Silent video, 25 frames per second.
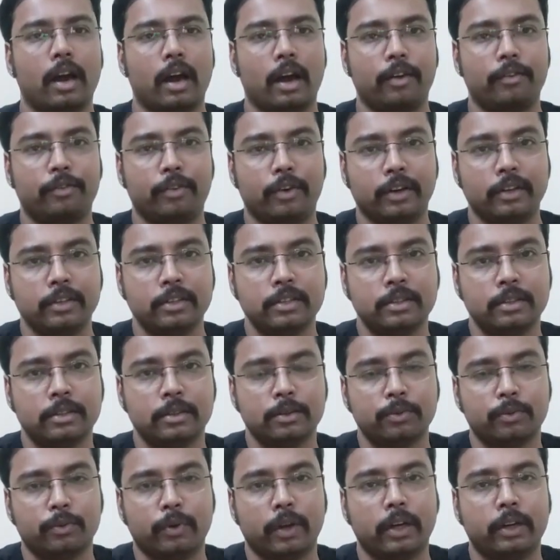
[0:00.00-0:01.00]
Hi
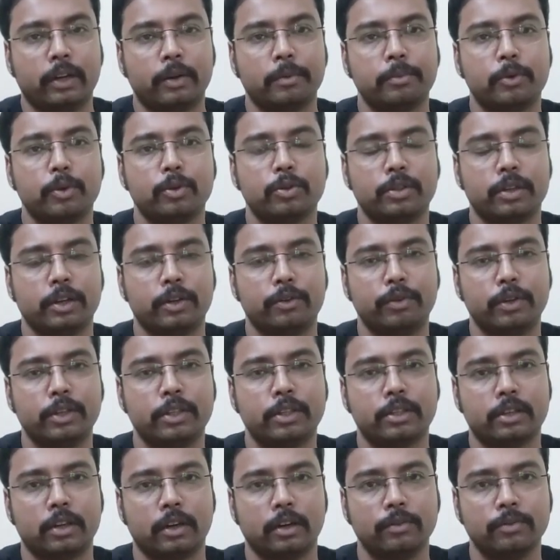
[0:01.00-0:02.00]
friends, welcome to Sid with
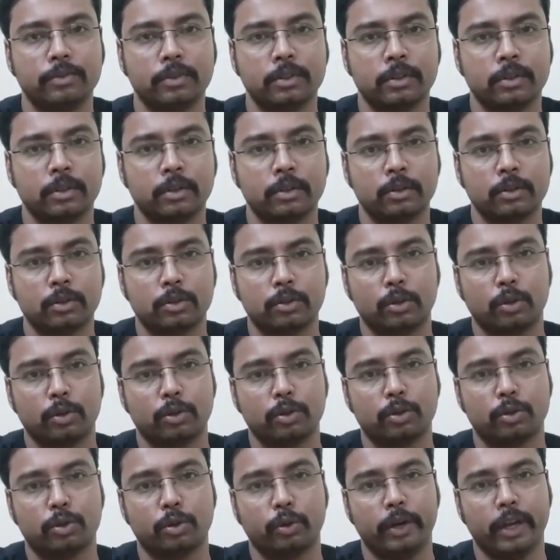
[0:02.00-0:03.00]
Stuffs. So
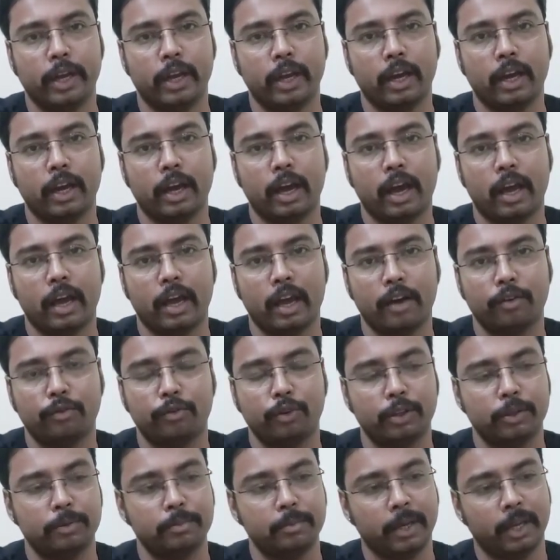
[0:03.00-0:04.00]
today I have
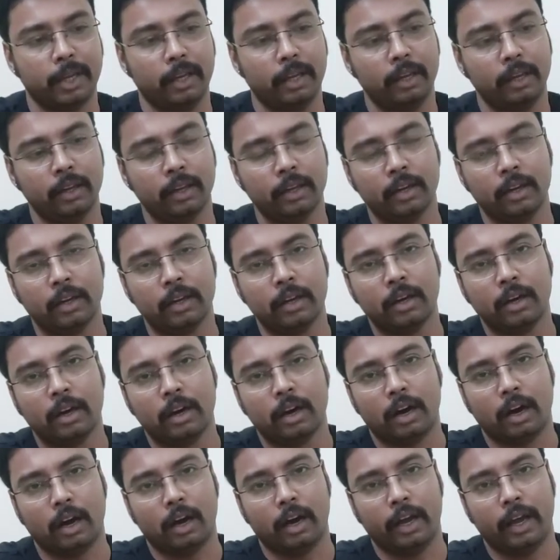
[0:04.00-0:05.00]
with me
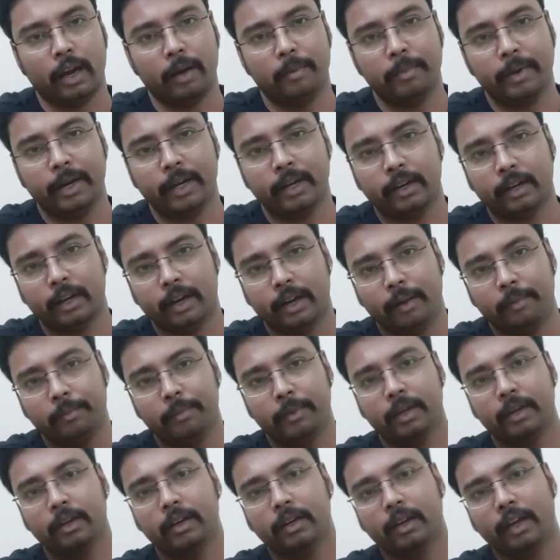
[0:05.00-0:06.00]
a helmet
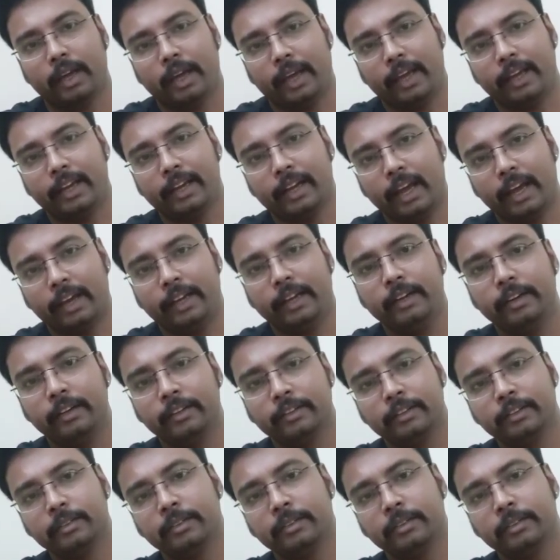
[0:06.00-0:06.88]
named IGNYTE.